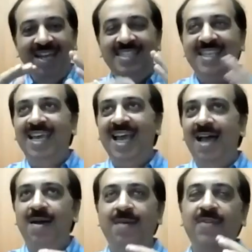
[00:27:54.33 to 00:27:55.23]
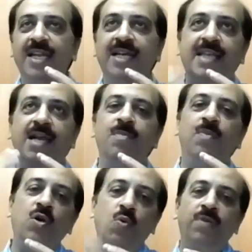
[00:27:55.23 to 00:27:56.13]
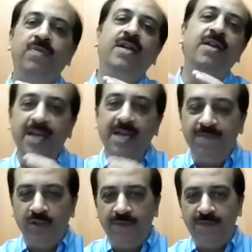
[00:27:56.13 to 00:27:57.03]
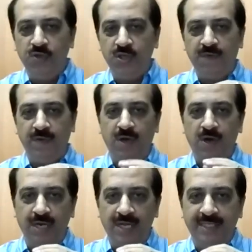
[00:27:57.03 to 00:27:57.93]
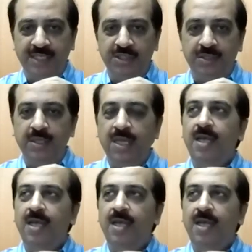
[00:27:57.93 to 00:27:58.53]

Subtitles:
say, I'm very excited about what we're creating for the future for the organization.